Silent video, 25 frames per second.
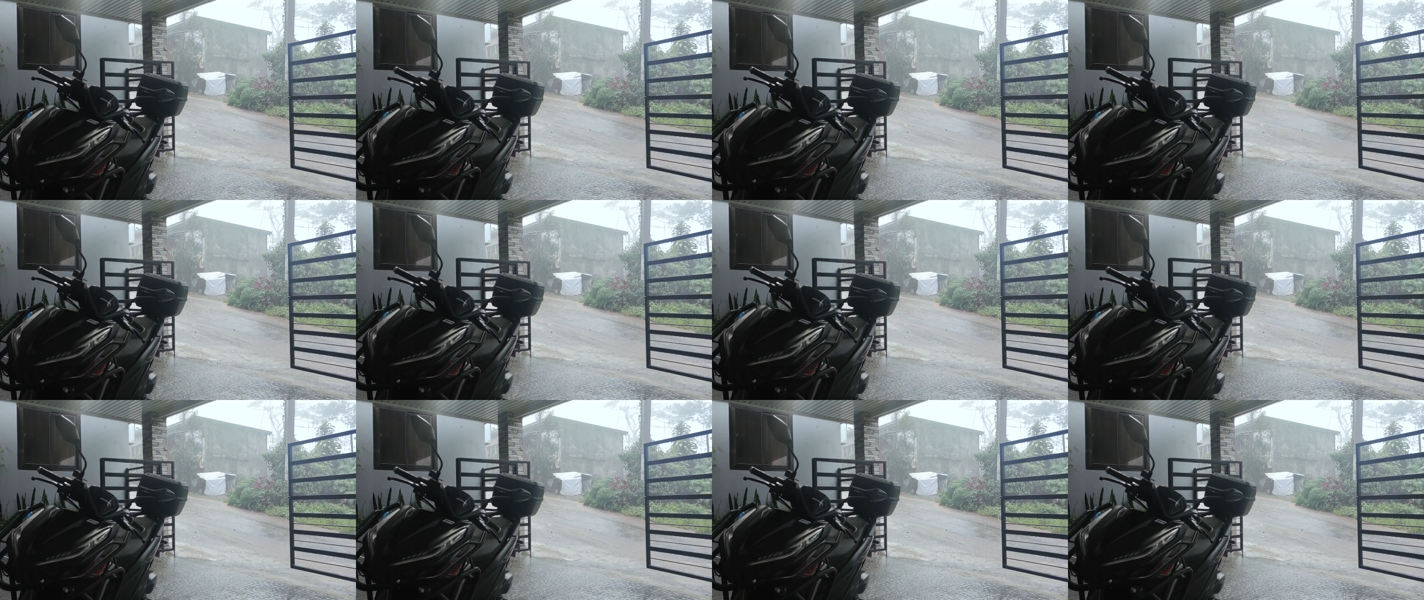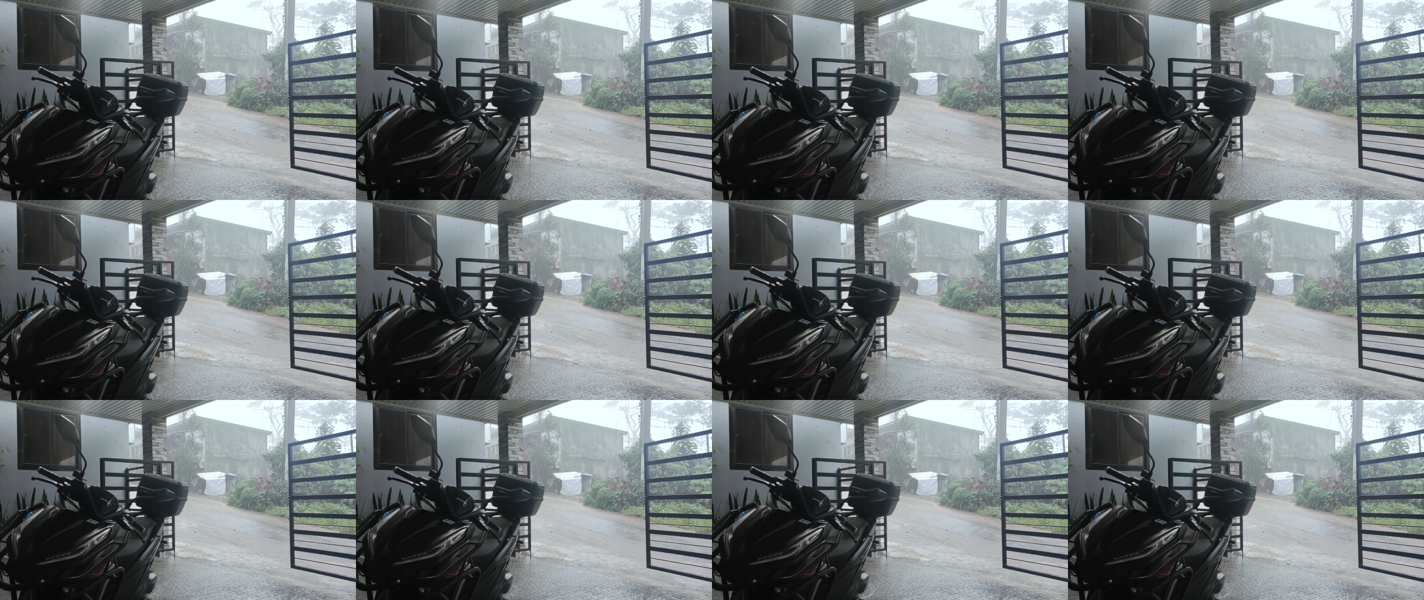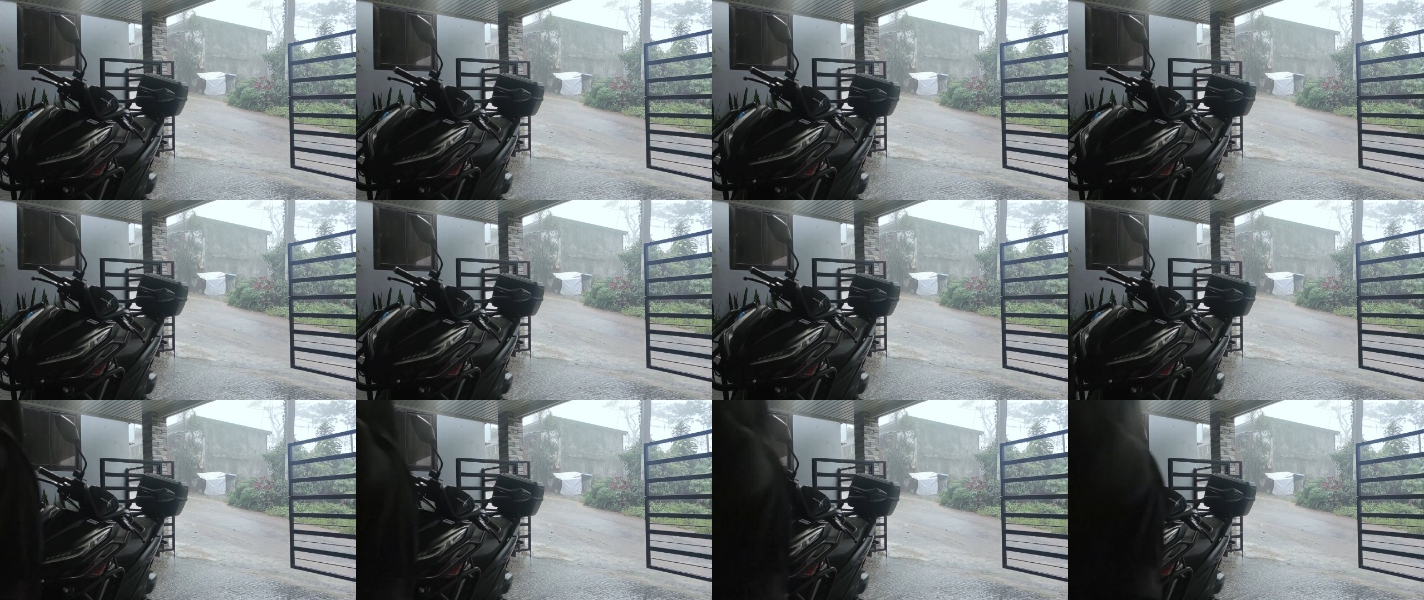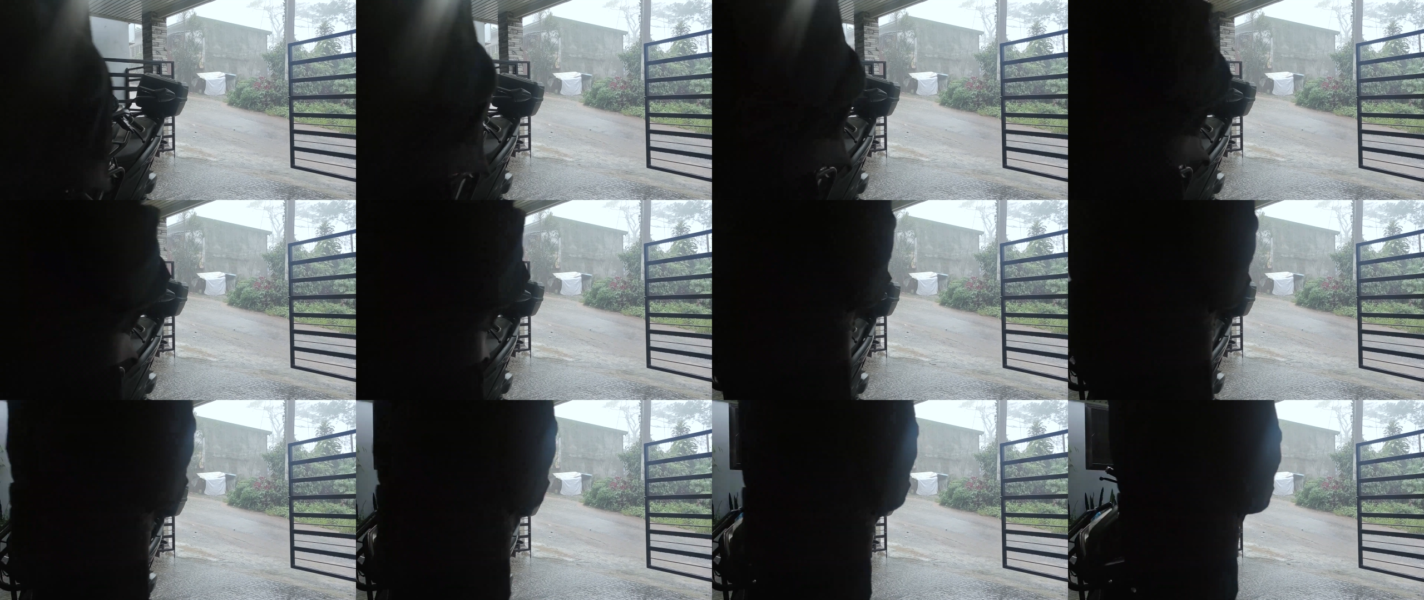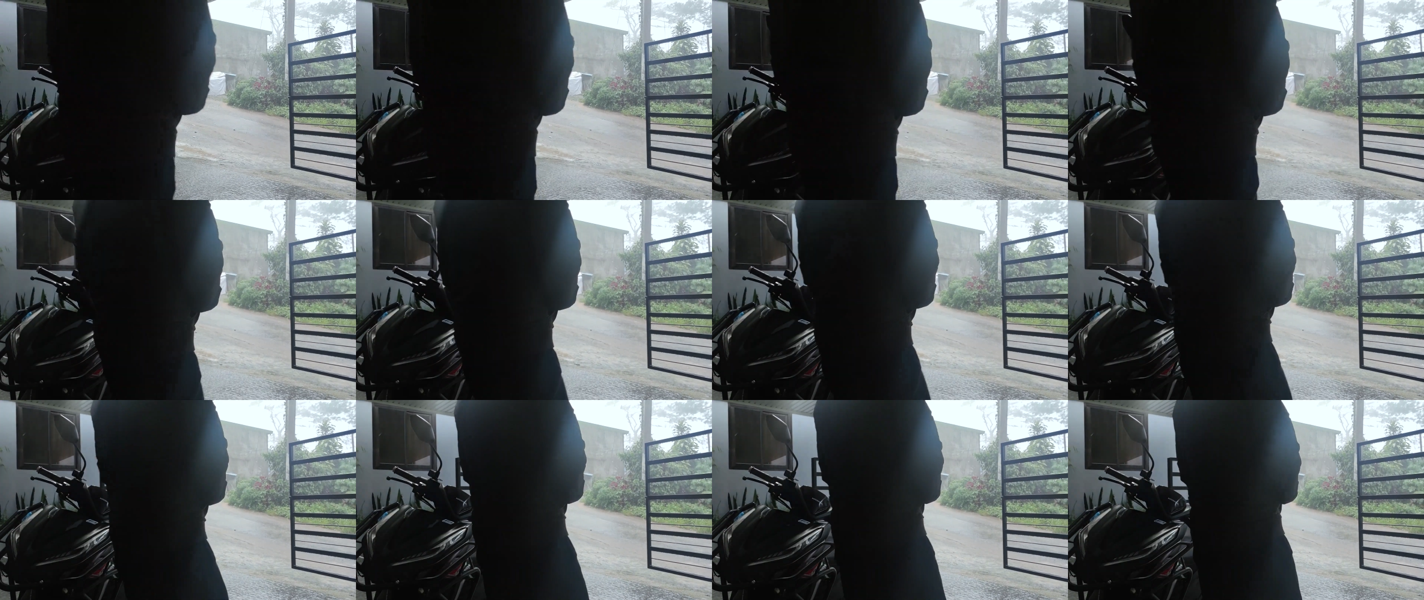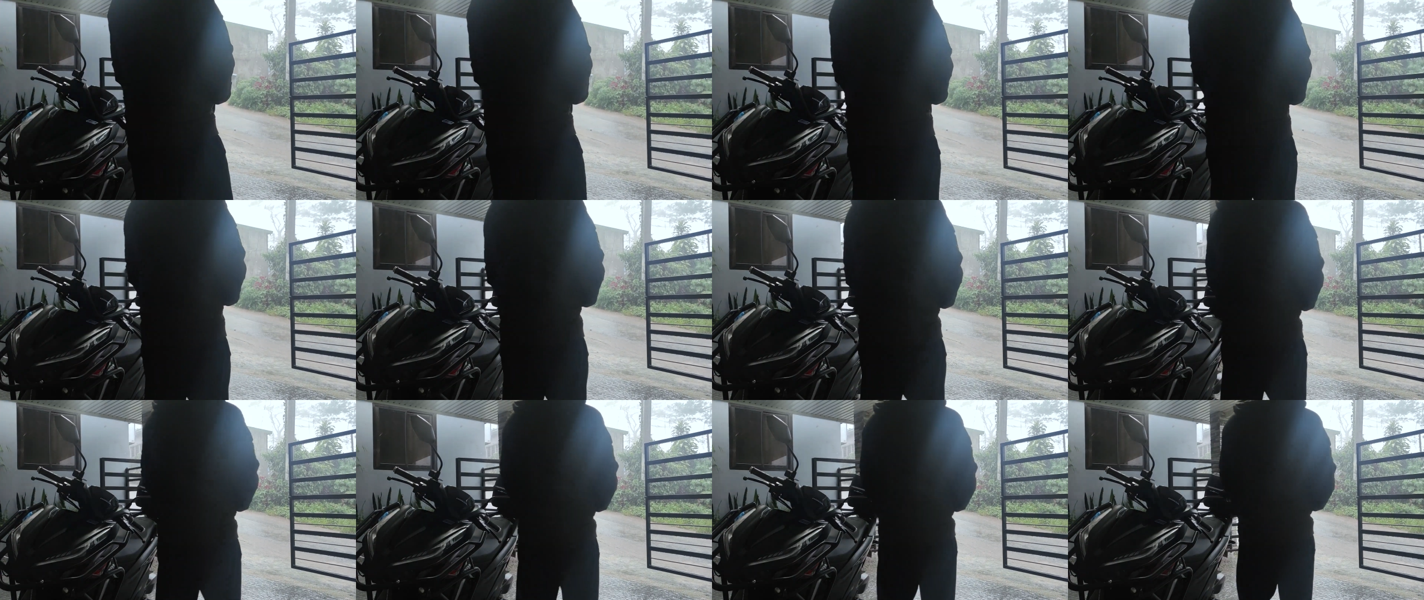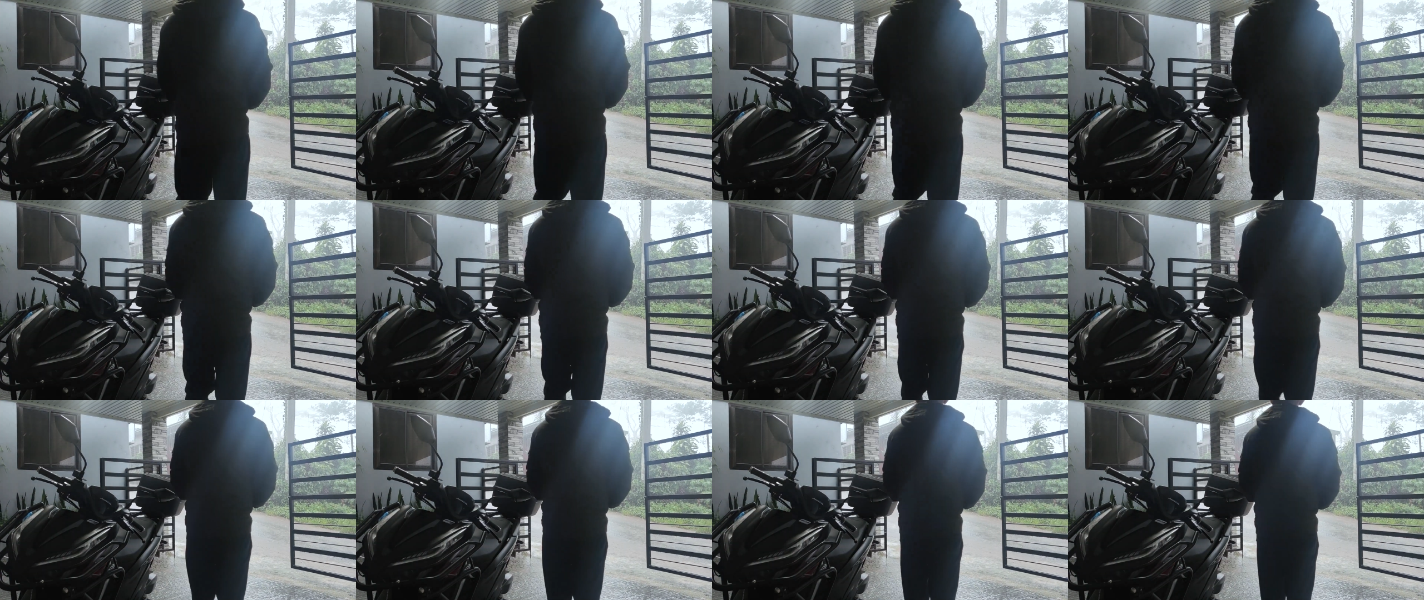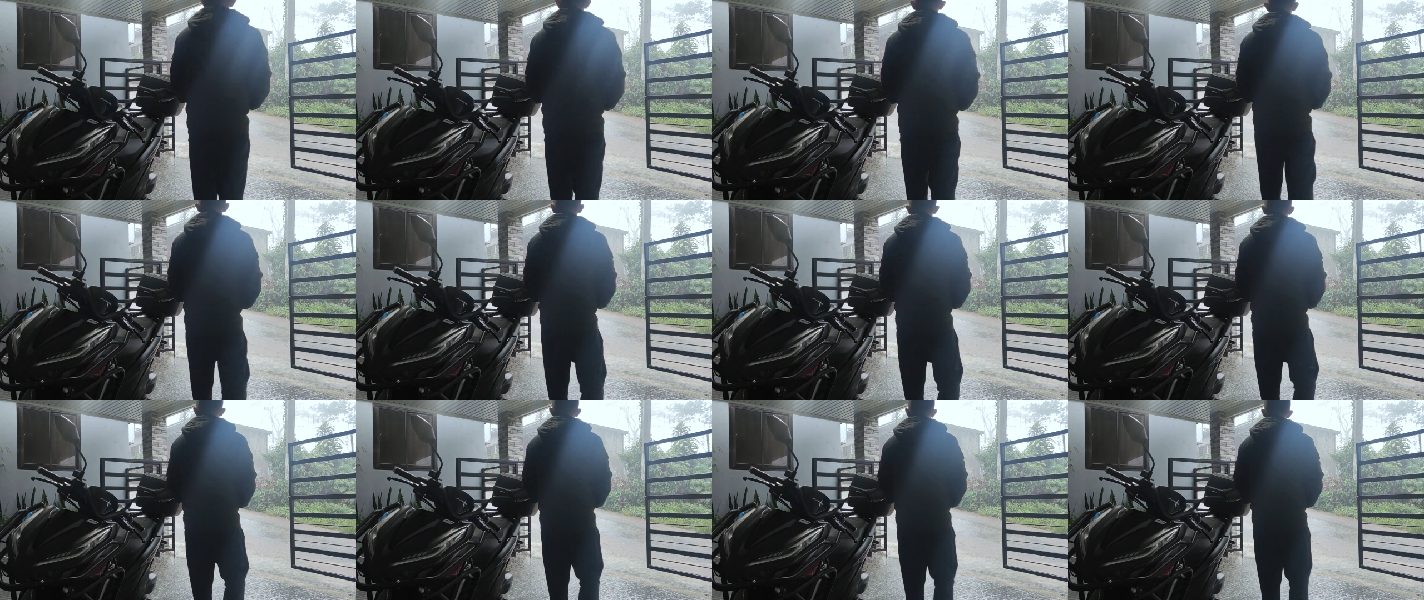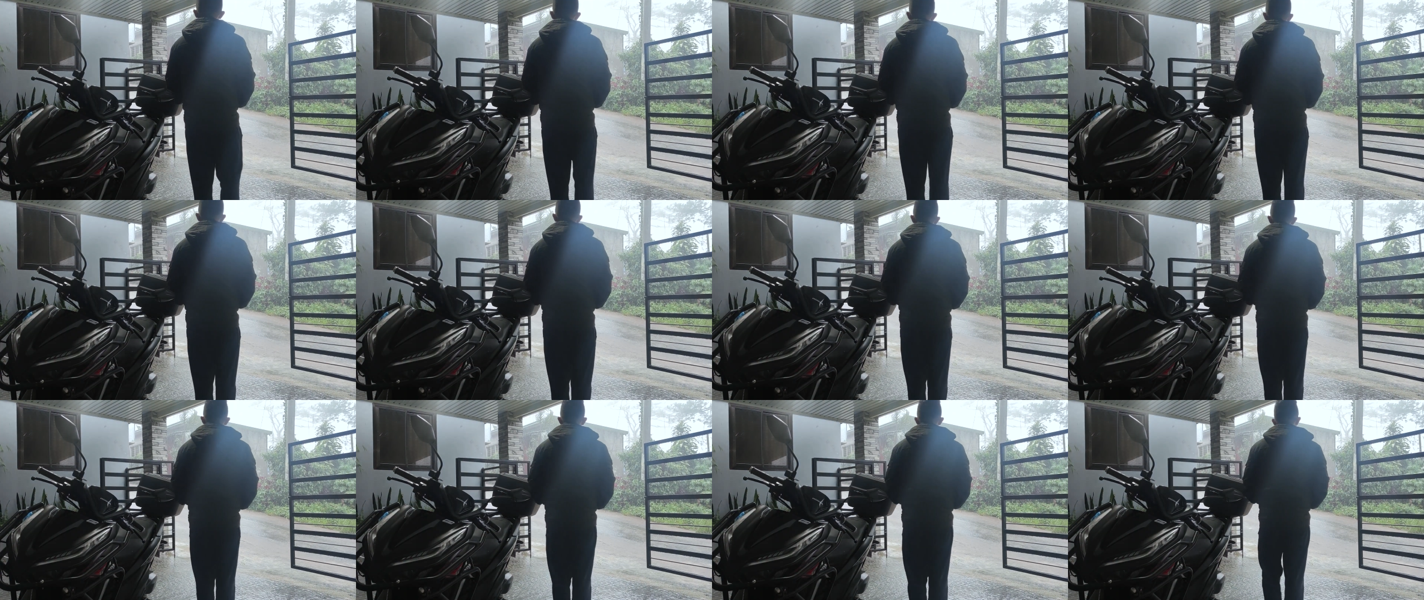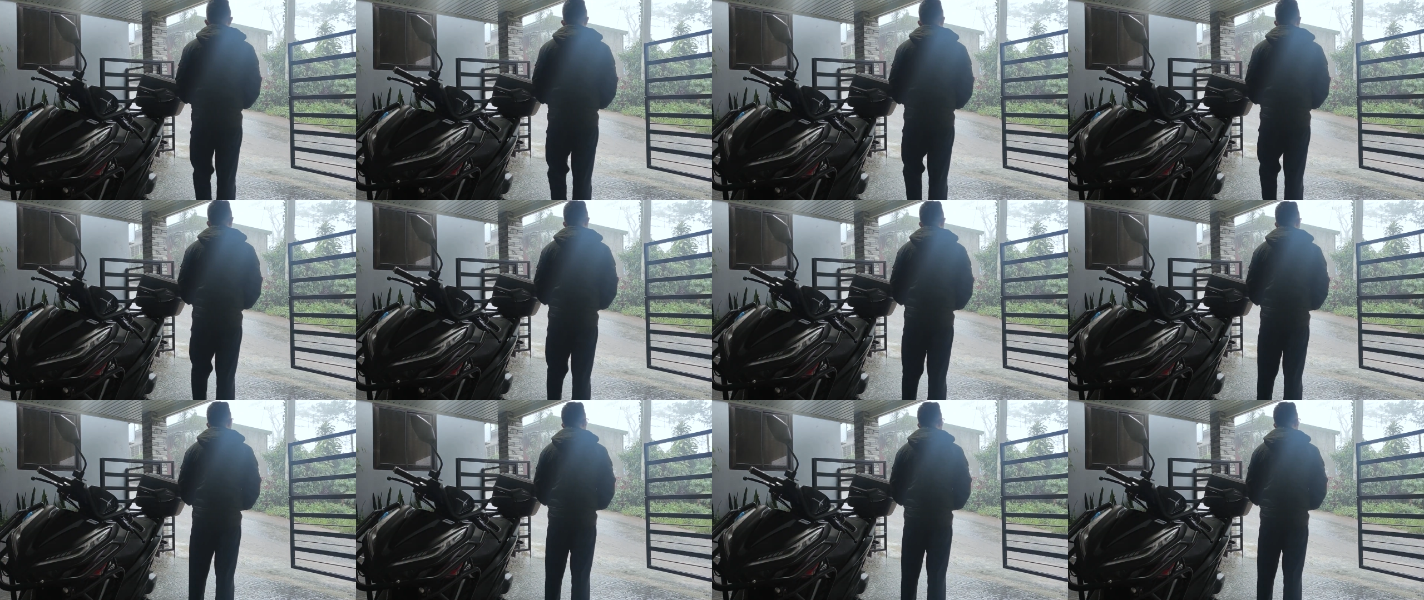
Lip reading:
No face is visible, so there are no lips to read.